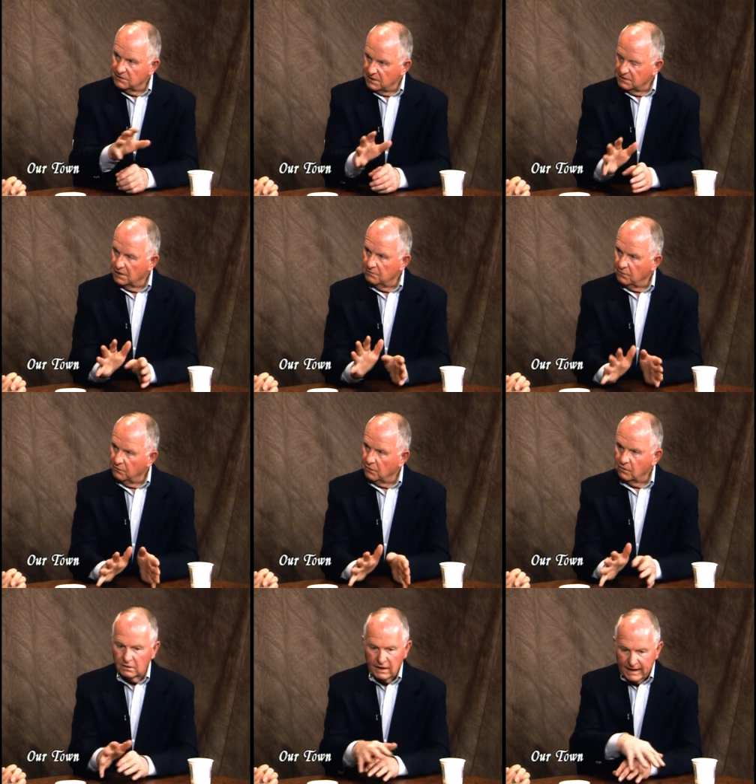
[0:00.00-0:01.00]
as I said
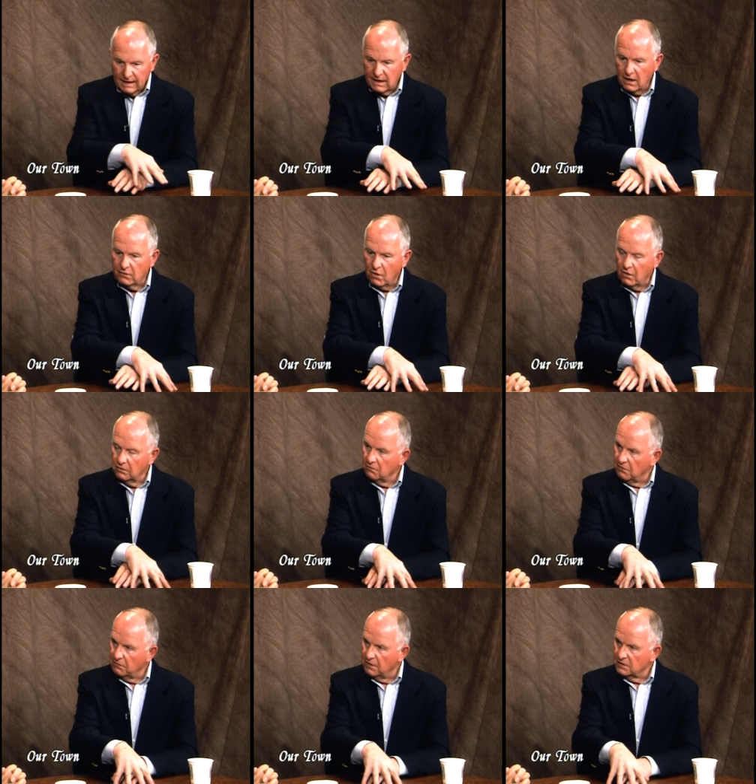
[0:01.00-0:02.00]
before, laying out all of
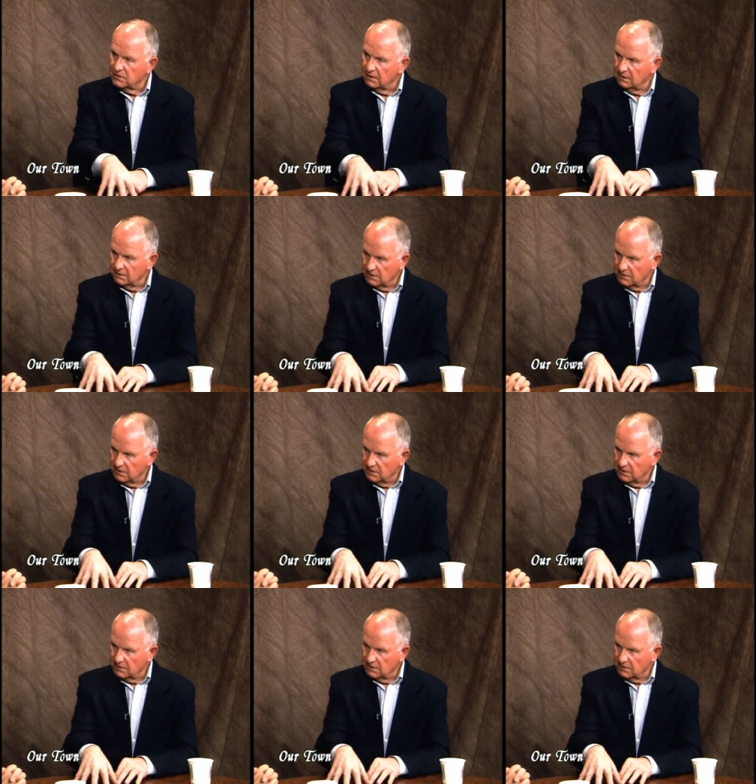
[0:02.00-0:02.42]
the things that